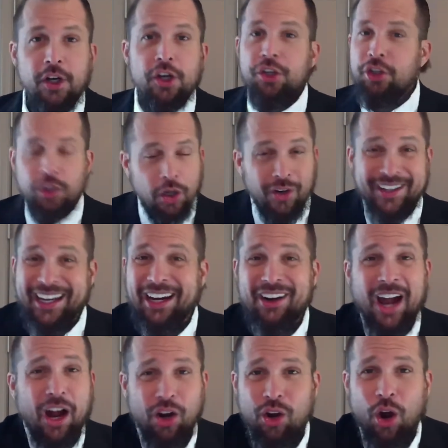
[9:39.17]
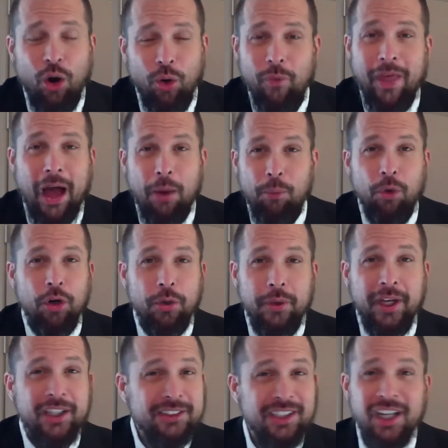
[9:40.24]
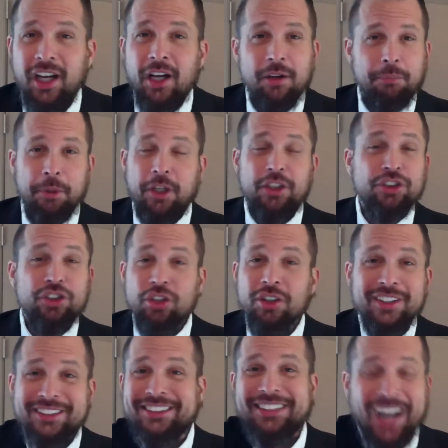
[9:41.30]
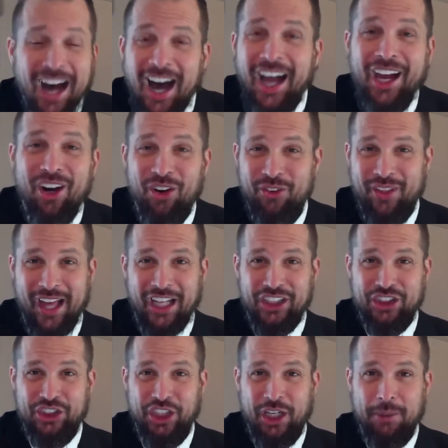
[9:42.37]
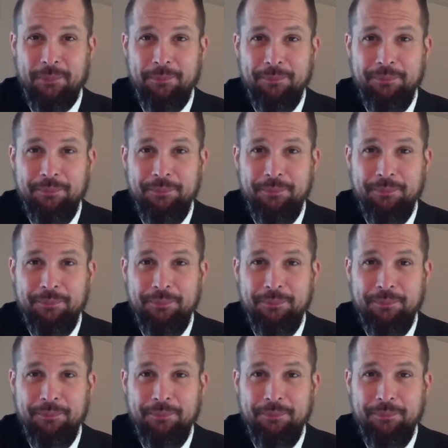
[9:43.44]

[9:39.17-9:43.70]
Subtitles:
You don't care how cold that water is because you're going to die on that ship.